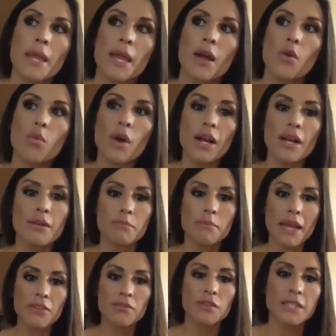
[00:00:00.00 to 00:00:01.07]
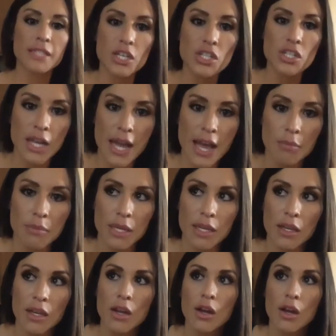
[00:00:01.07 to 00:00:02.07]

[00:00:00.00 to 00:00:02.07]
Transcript: Oh. What made Felicia happy?